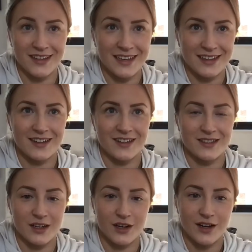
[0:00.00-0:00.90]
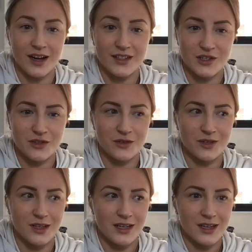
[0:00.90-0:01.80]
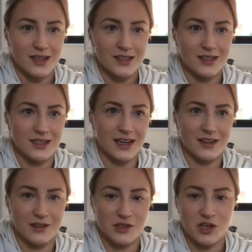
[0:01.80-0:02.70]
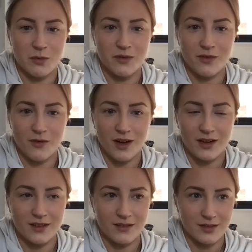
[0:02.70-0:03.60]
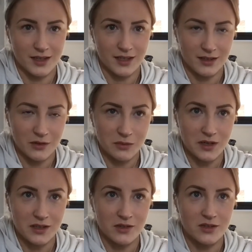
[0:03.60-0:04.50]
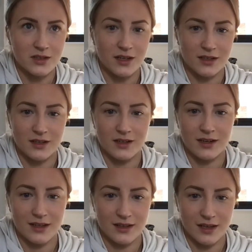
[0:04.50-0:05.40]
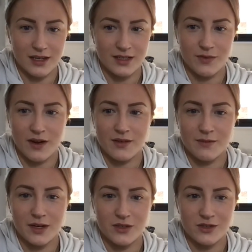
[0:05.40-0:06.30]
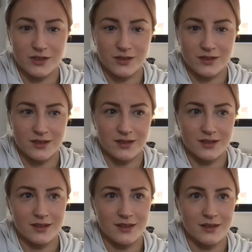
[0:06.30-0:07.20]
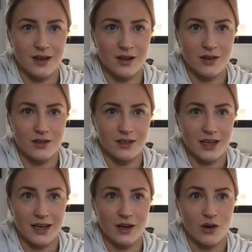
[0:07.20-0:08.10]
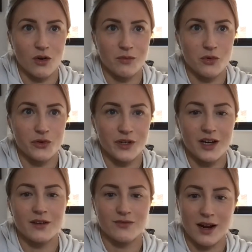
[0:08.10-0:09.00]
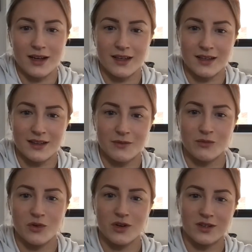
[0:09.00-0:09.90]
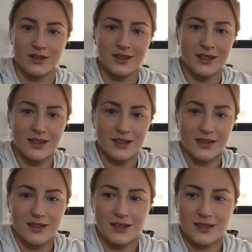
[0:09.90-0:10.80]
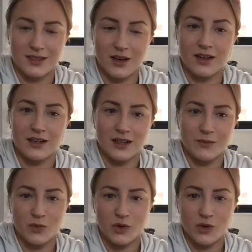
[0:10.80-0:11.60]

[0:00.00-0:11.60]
Yeah, like I said, I do stand at the top of a run and think, oh my god, it's very much a lot more nerve wracking than what cycling